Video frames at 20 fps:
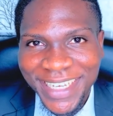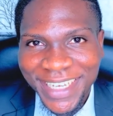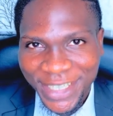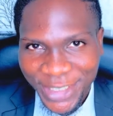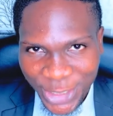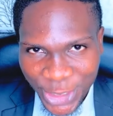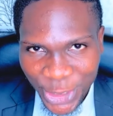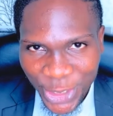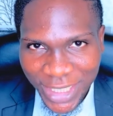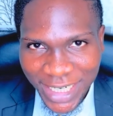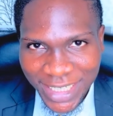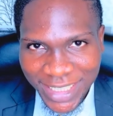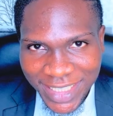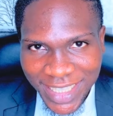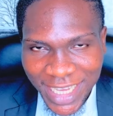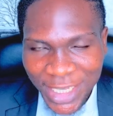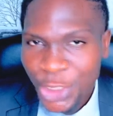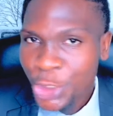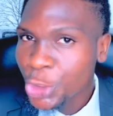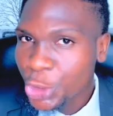Do you
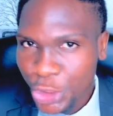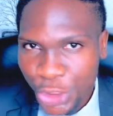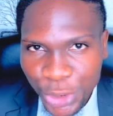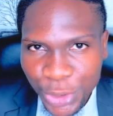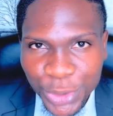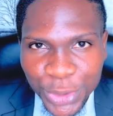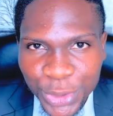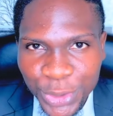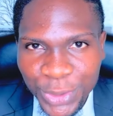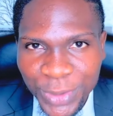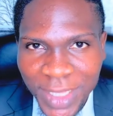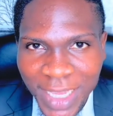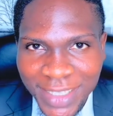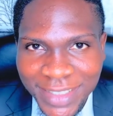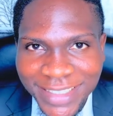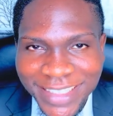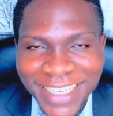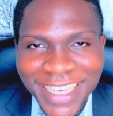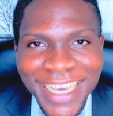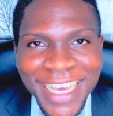understand? You shouldn't do
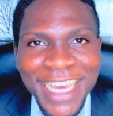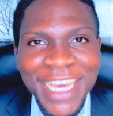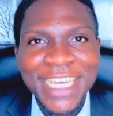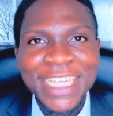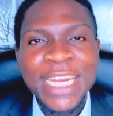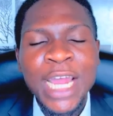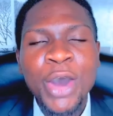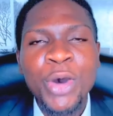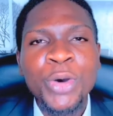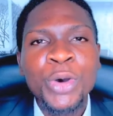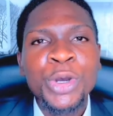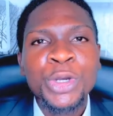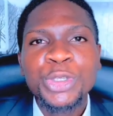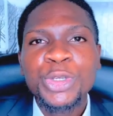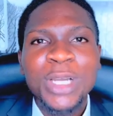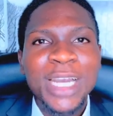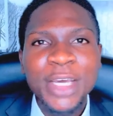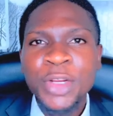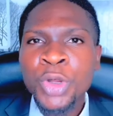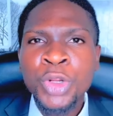that. Now, you
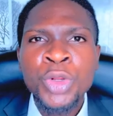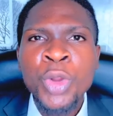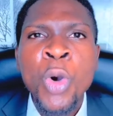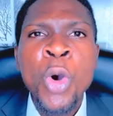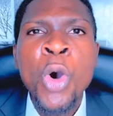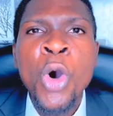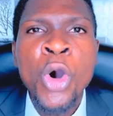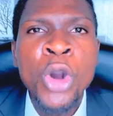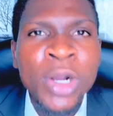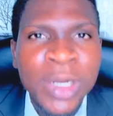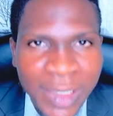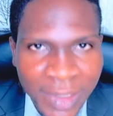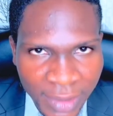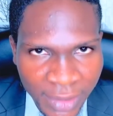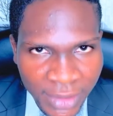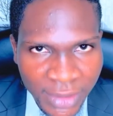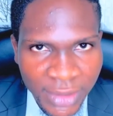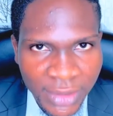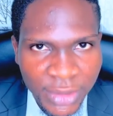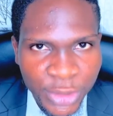cannot hug
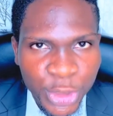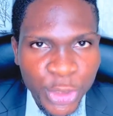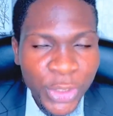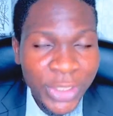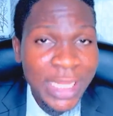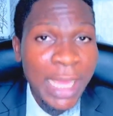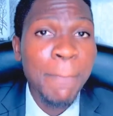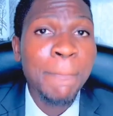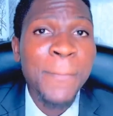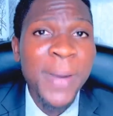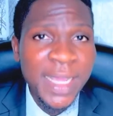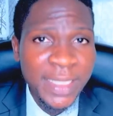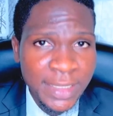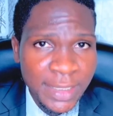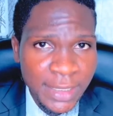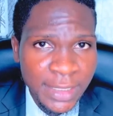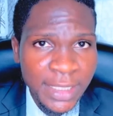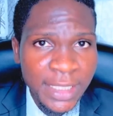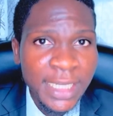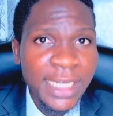the other
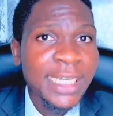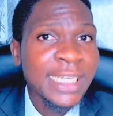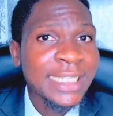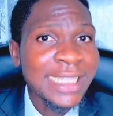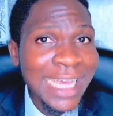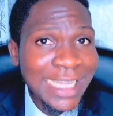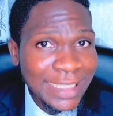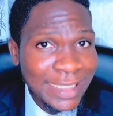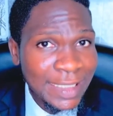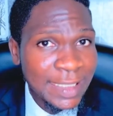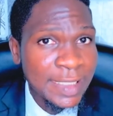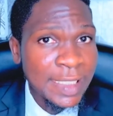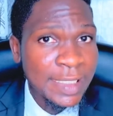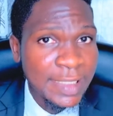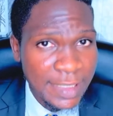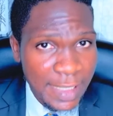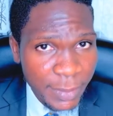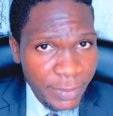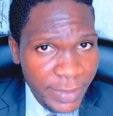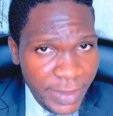party that is
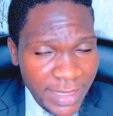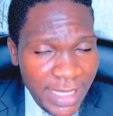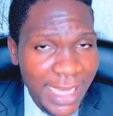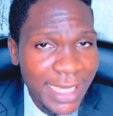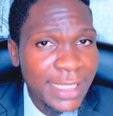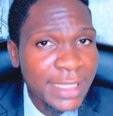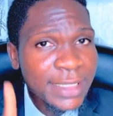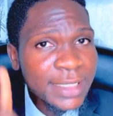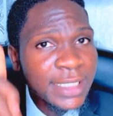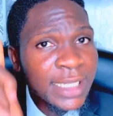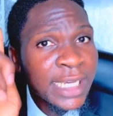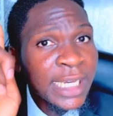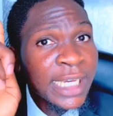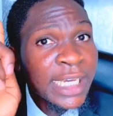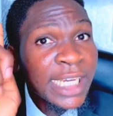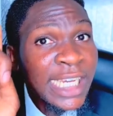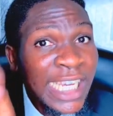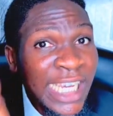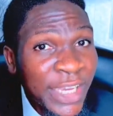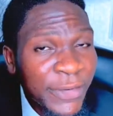same sex
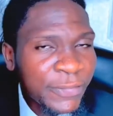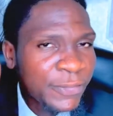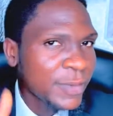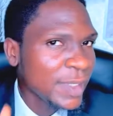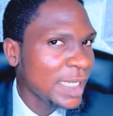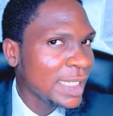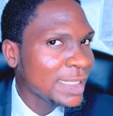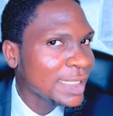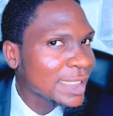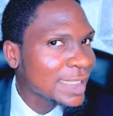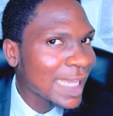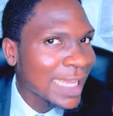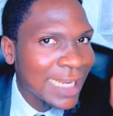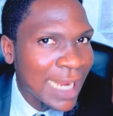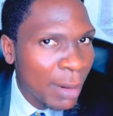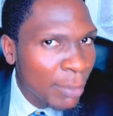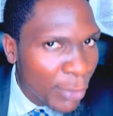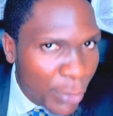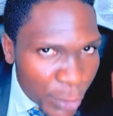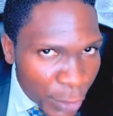if it is an
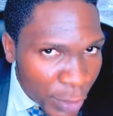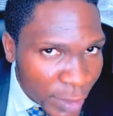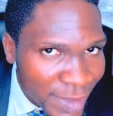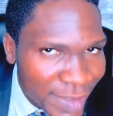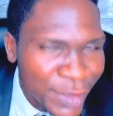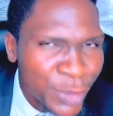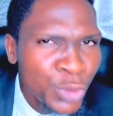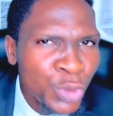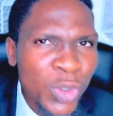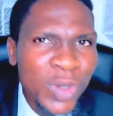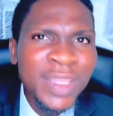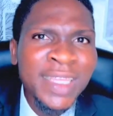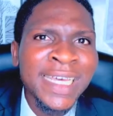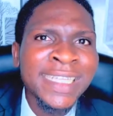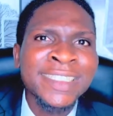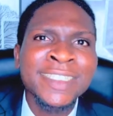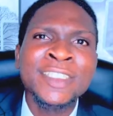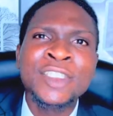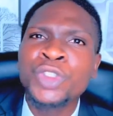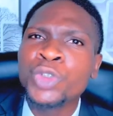amorous thing. Know that
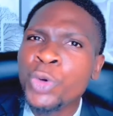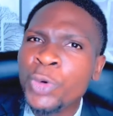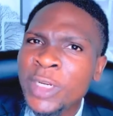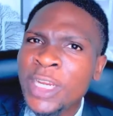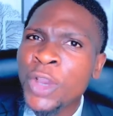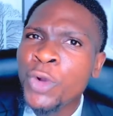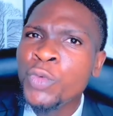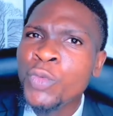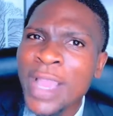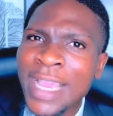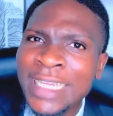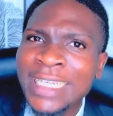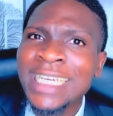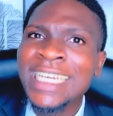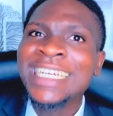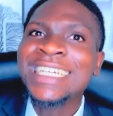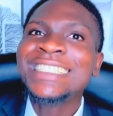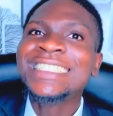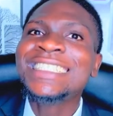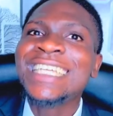it is only when
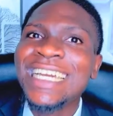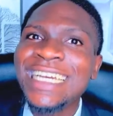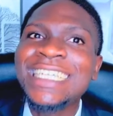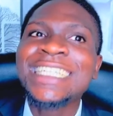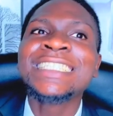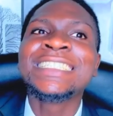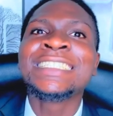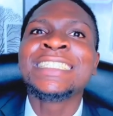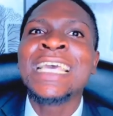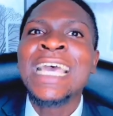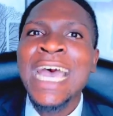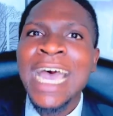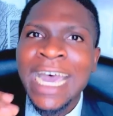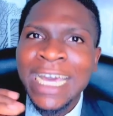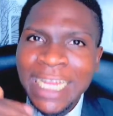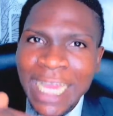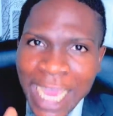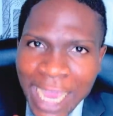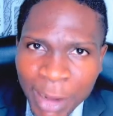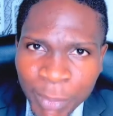there is
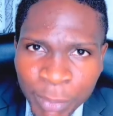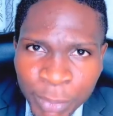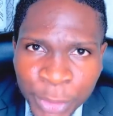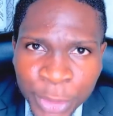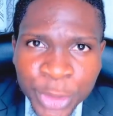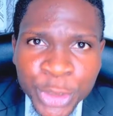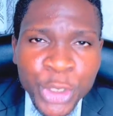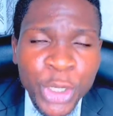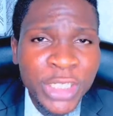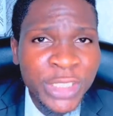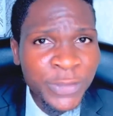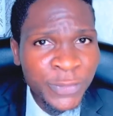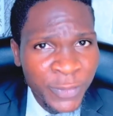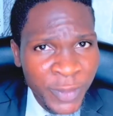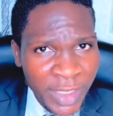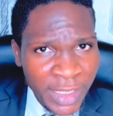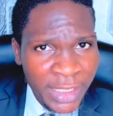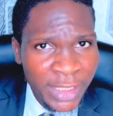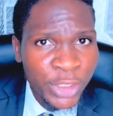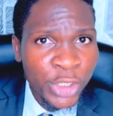an amorous
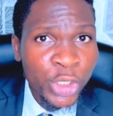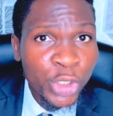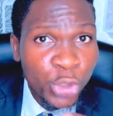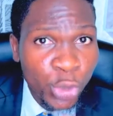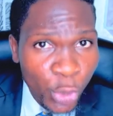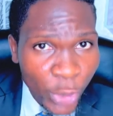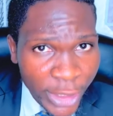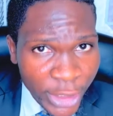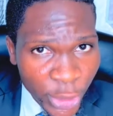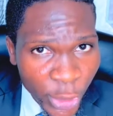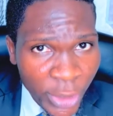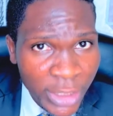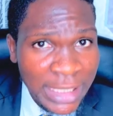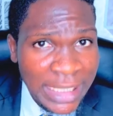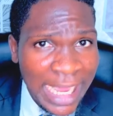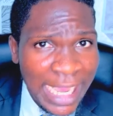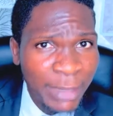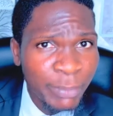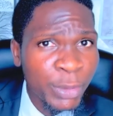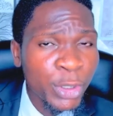feeling going on
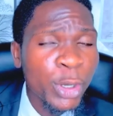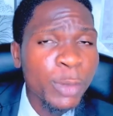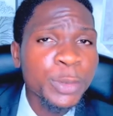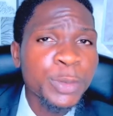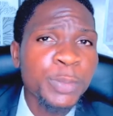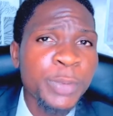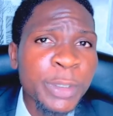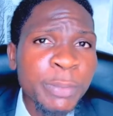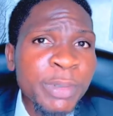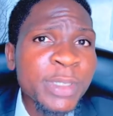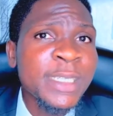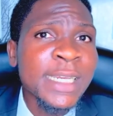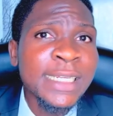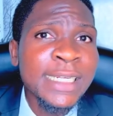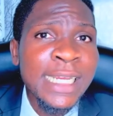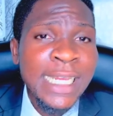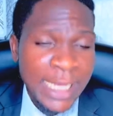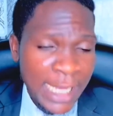that it becomes prohibited.